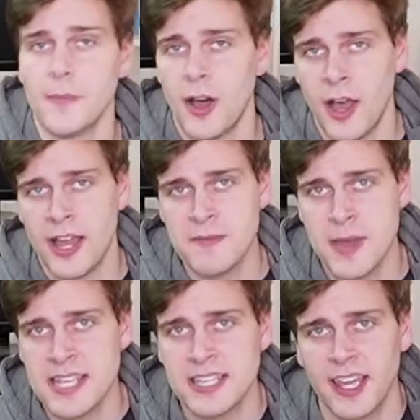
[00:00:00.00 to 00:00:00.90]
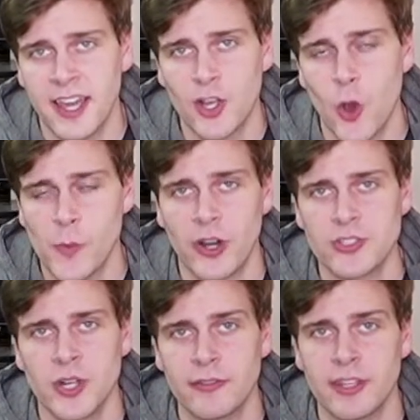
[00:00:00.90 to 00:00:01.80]
I may get a copyright
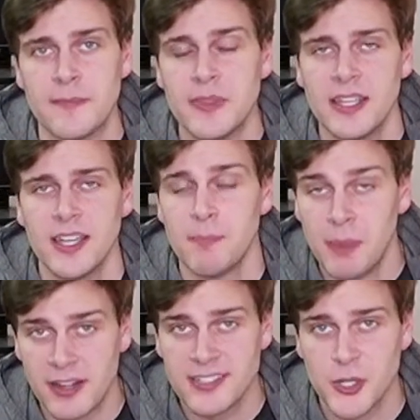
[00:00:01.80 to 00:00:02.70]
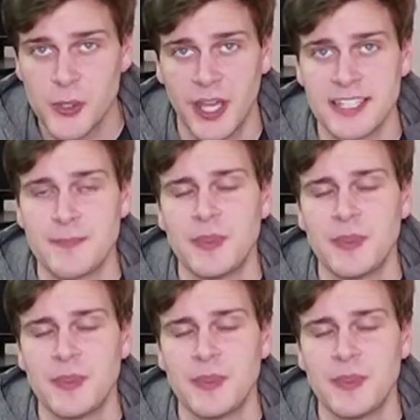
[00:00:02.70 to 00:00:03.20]
strike for that, but who cares?